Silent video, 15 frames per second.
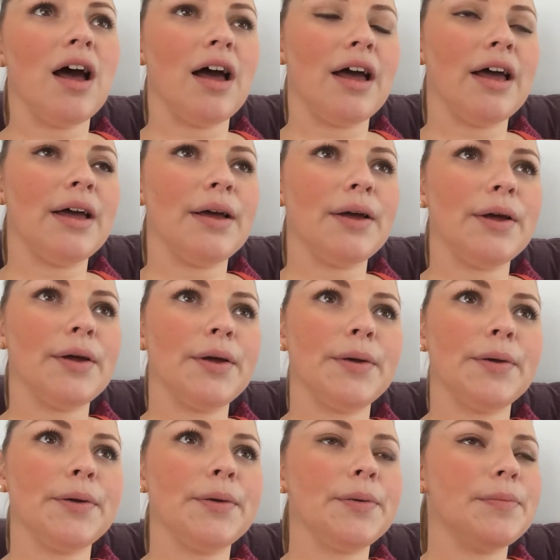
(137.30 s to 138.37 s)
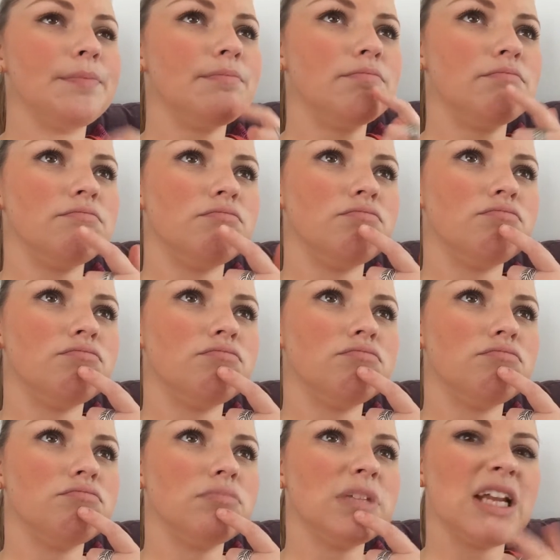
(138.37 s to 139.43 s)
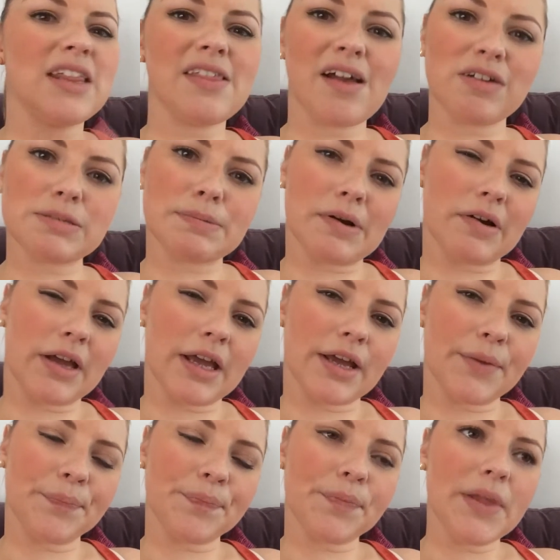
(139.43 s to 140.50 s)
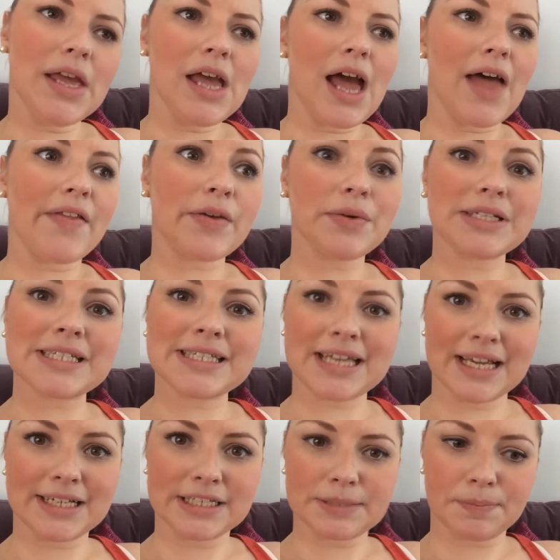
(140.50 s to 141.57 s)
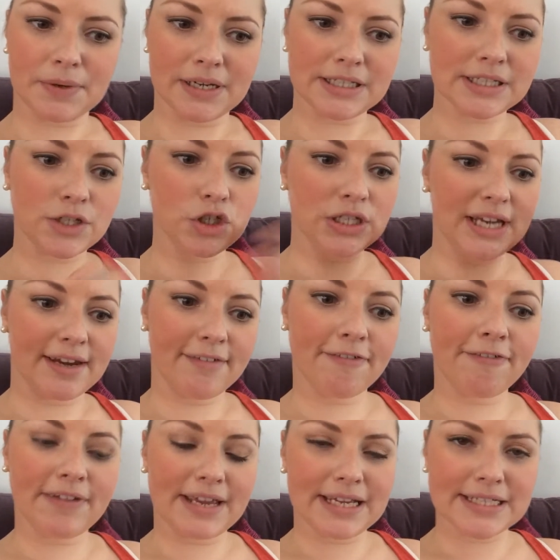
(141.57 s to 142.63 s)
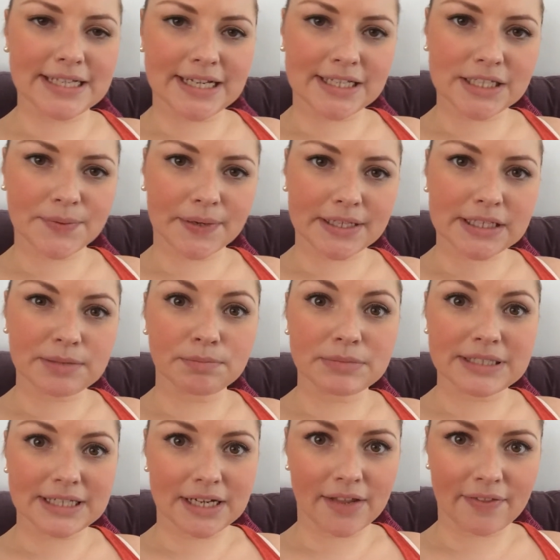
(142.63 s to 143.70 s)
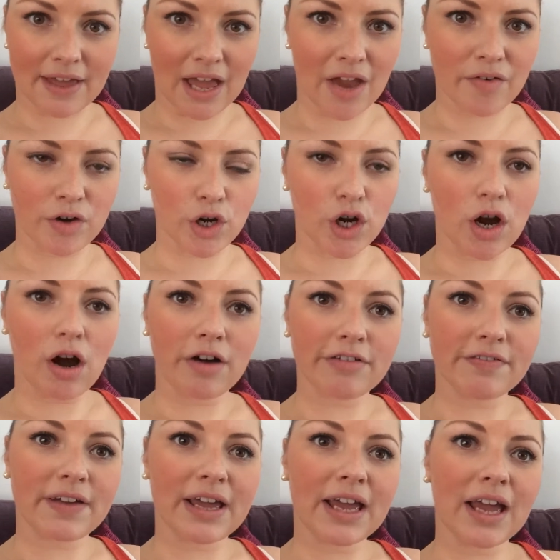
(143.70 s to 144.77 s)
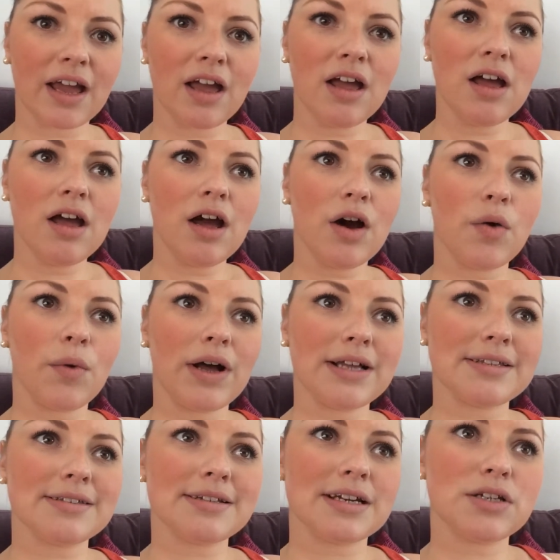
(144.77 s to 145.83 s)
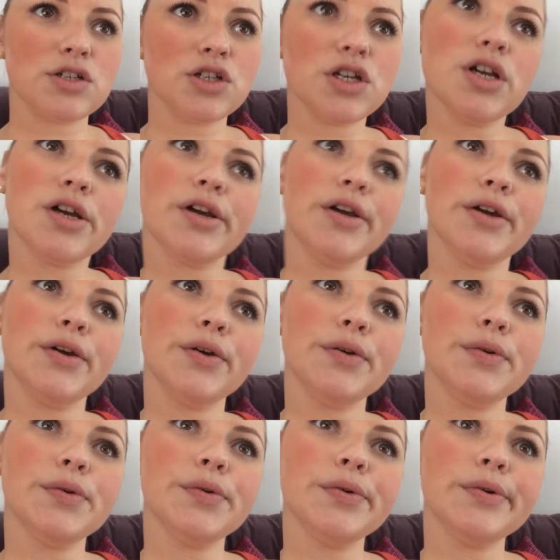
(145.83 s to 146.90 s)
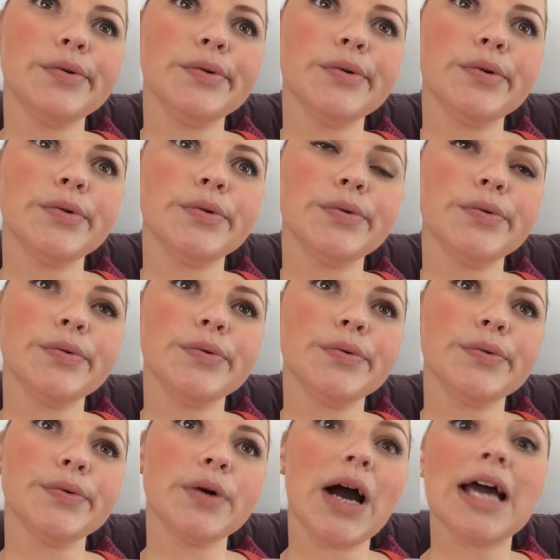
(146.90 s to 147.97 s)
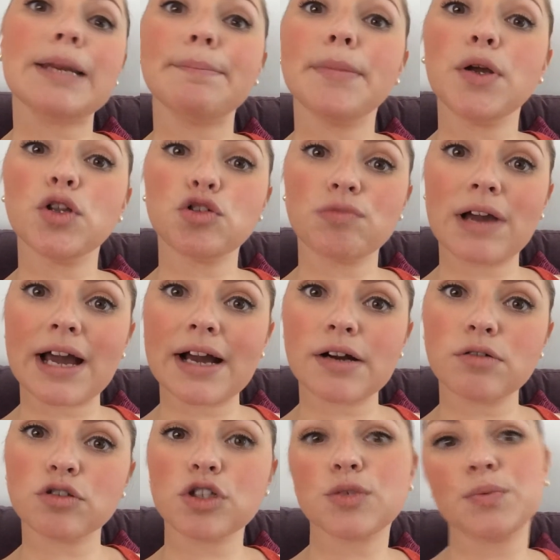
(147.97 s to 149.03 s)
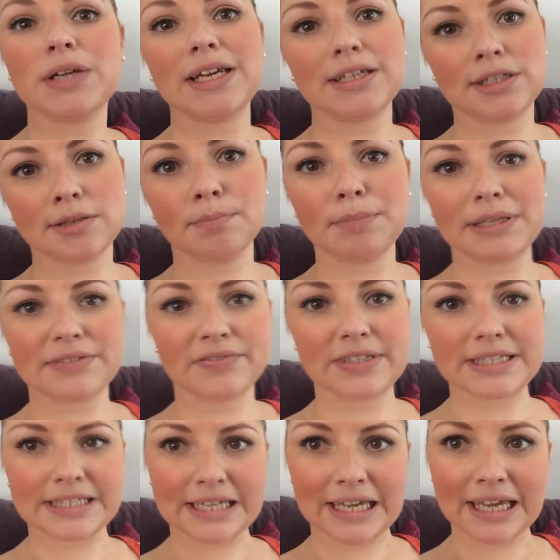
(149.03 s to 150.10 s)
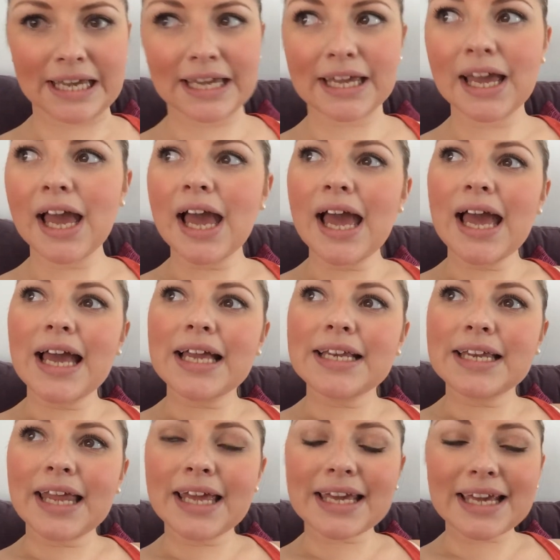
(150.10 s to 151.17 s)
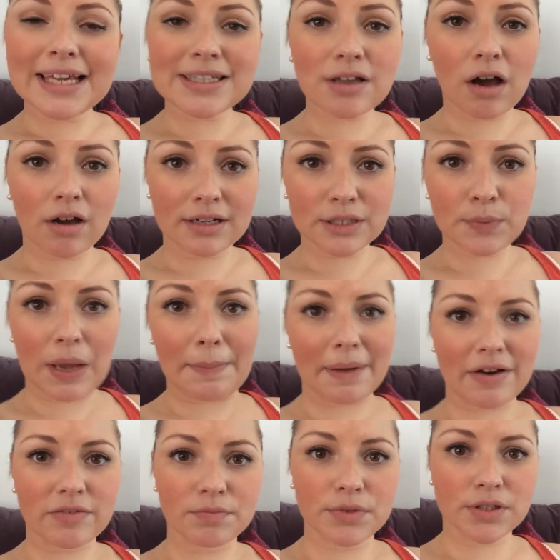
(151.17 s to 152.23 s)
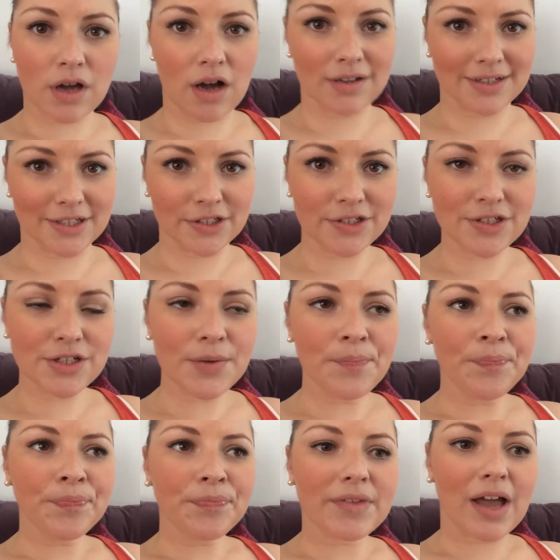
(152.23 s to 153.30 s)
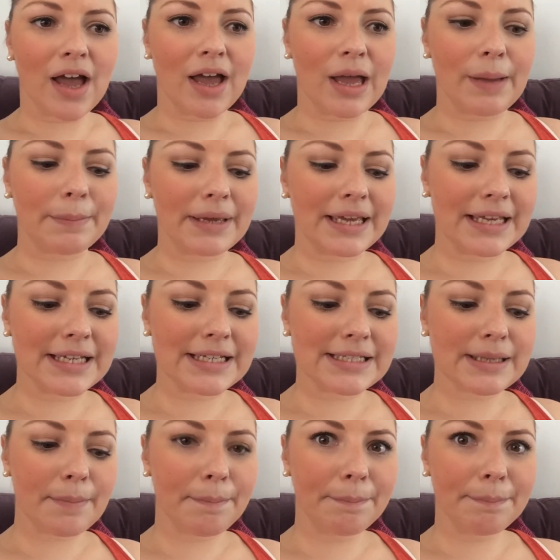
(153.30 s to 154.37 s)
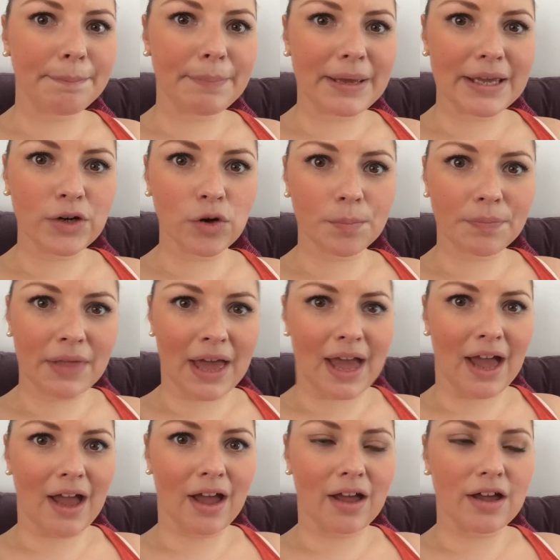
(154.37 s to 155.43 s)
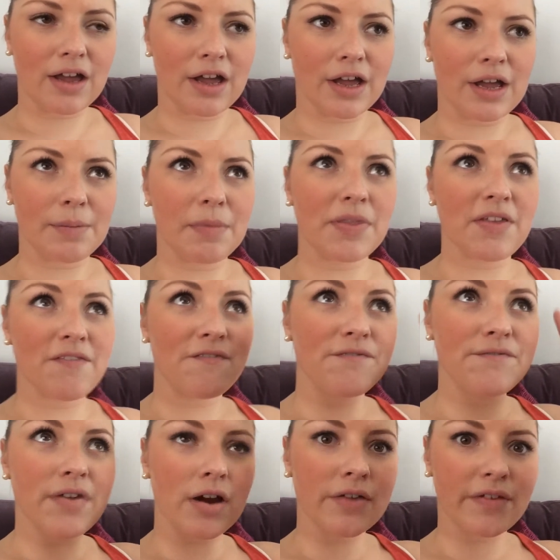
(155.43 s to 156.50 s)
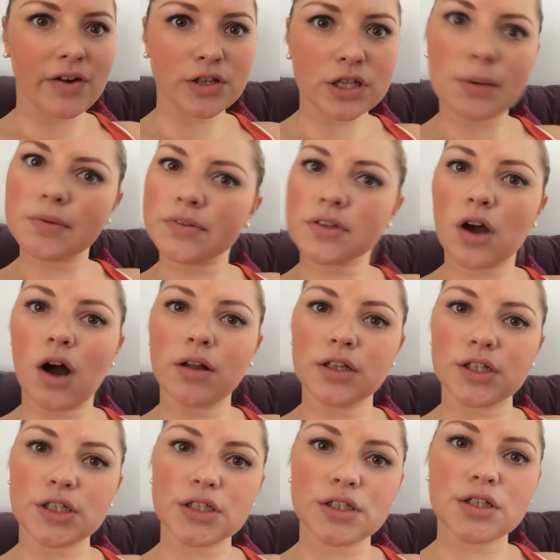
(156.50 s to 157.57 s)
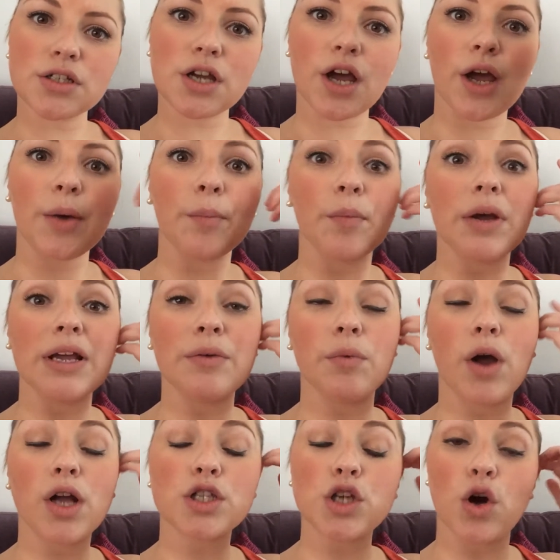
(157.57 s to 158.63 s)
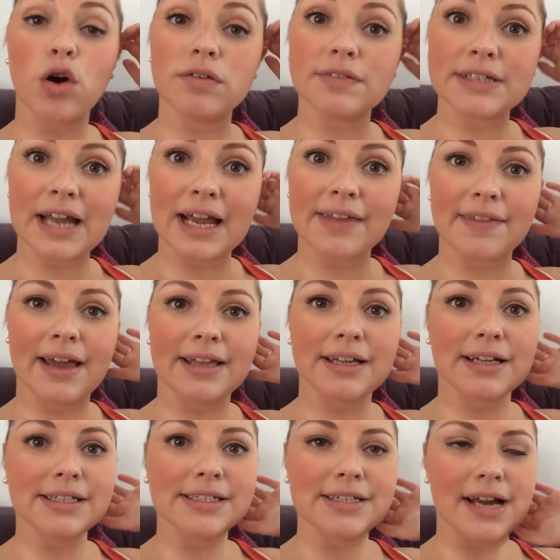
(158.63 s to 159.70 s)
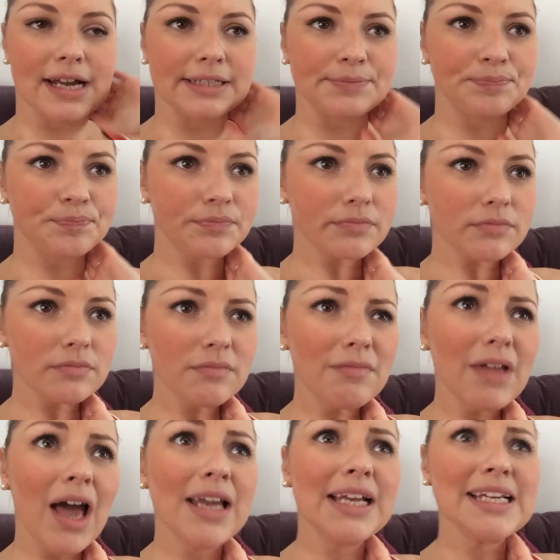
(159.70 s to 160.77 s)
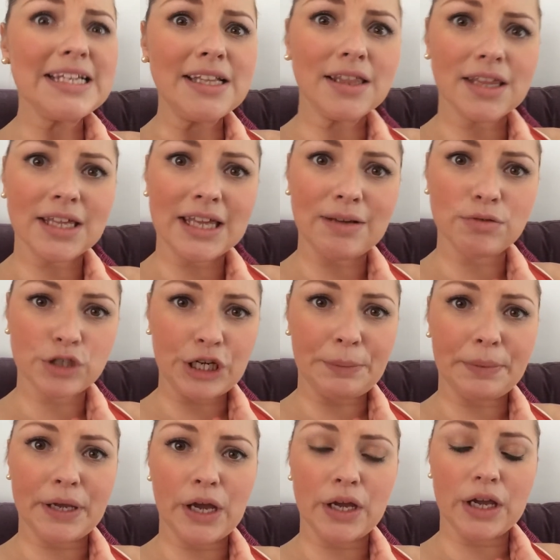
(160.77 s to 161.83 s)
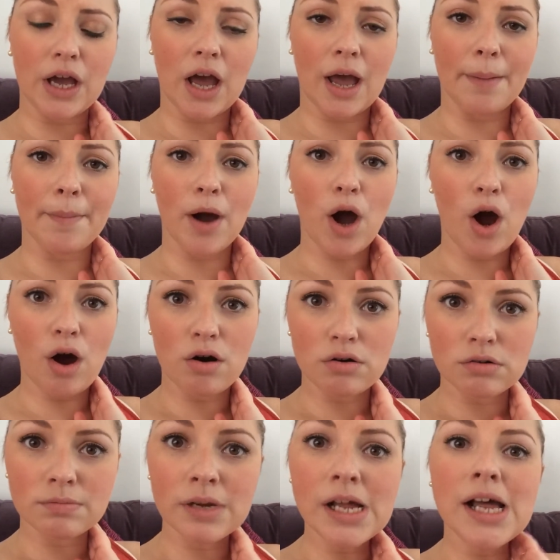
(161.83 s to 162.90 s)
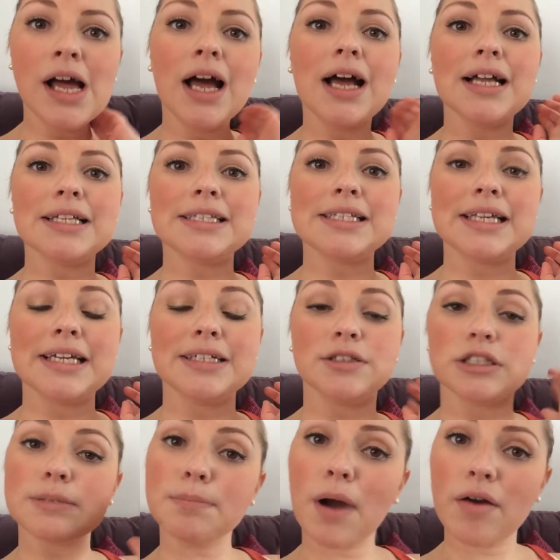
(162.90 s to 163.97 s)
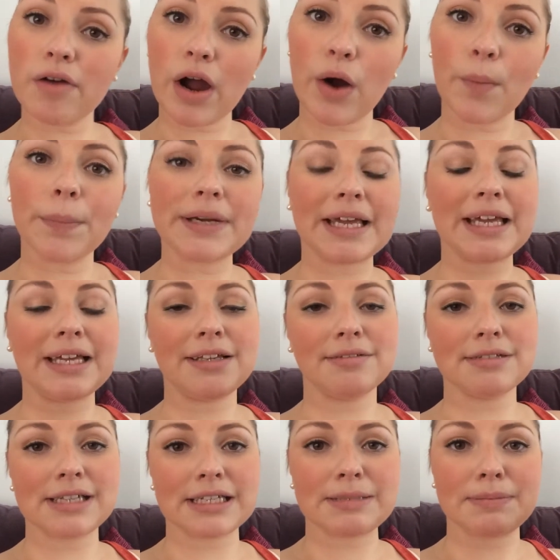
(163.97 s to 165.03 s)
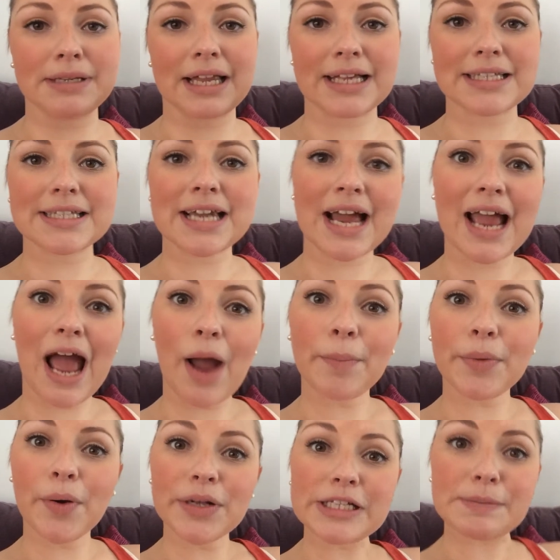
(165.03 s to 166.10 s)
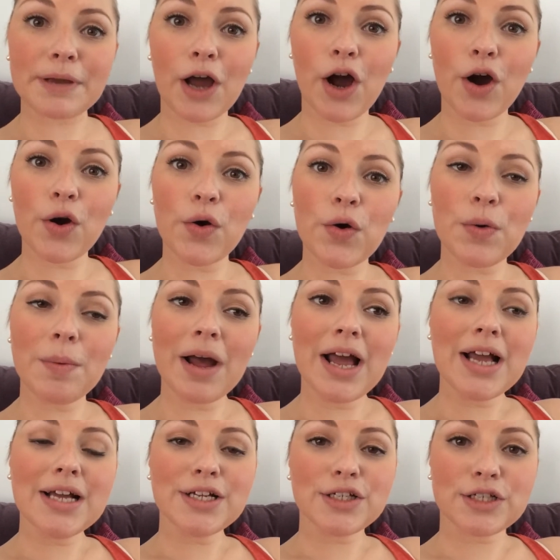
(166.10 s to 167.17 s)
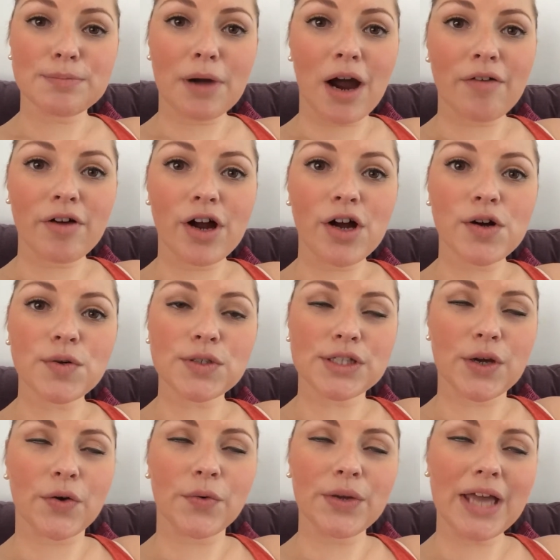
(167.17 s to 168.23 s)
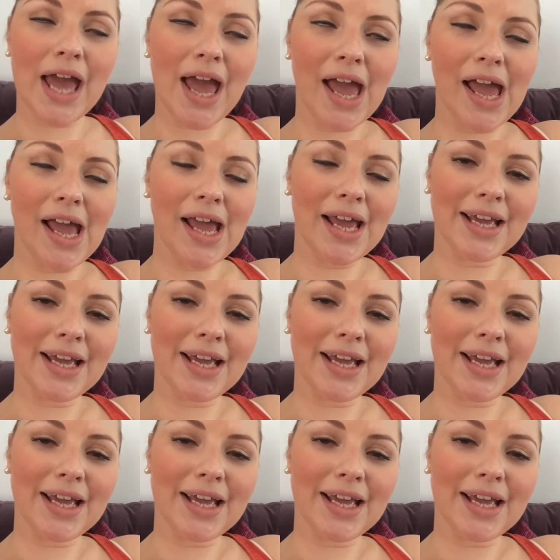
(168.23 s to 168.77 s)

Um, and I think that was about it. And then I went to Sainsbury's because she needed feeding, so I had some dinner there and a coffee. What else did I do? Had a mooch round because we needed some bits for tea. Nick is on his way back from Scotland. Um, he's been up there um, at the very, very top of Scotland. Um, he worked overnight there last night and he didn't think he was going to be um, home until tomorrow but he said to me last night i'm going to be home tomorrow so yay